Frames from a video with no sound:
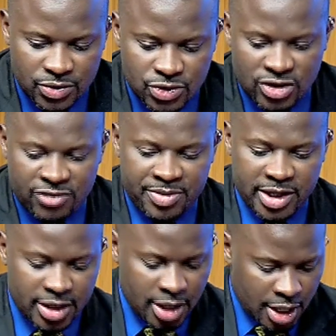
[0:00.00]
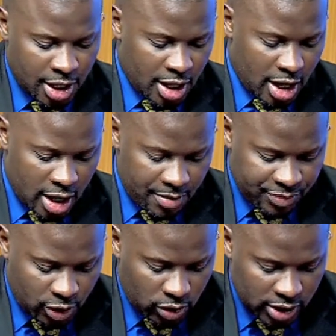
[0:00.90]
to thank those who have been
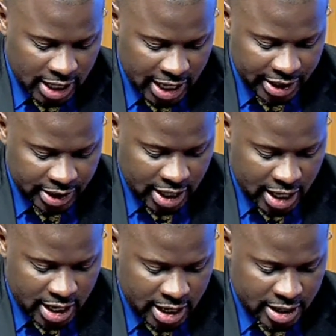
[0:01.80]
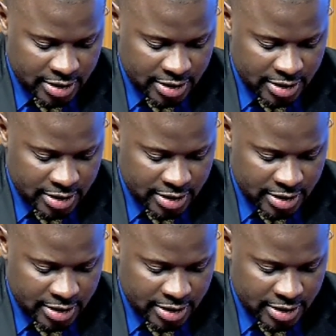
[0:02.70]
um, online.